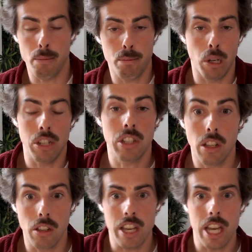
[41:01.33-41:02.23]
political
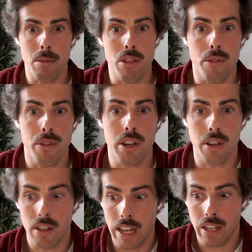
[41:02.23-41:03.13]
game in the very,
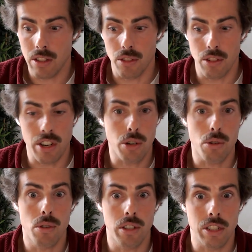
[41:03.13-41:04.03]
like, in the
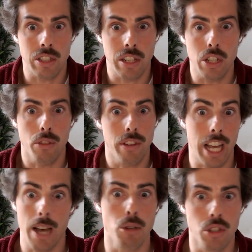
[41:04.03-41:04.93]
narrow understanding of, like,
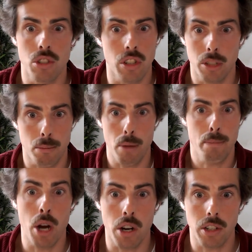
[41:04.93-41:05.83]
I'm going to start my
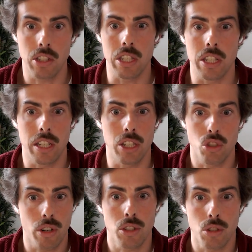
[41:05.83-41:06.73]
party and
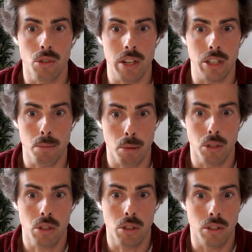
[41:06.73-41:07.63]
try to create a
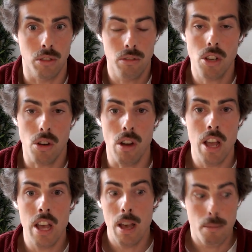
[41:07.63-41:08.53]
political, no.
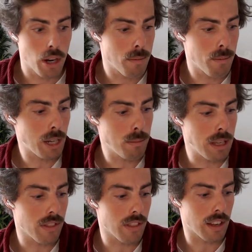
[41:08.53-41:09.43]
But it might
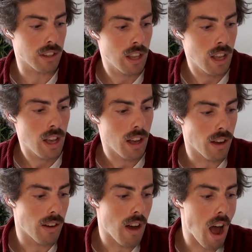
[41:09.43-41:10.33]
mean that
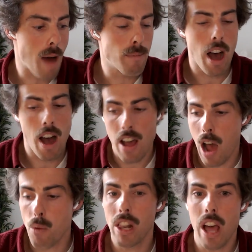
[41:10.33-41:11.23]
I
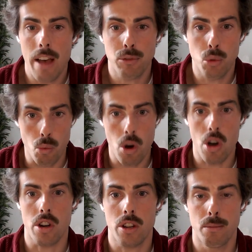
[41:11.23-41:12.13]
will have to
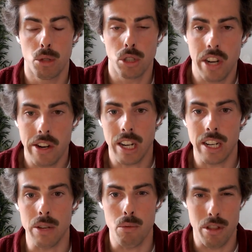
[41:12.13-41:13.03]
work more
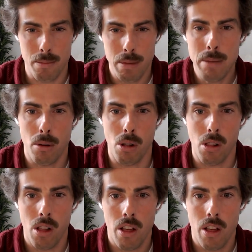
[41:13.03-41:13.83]
directly with people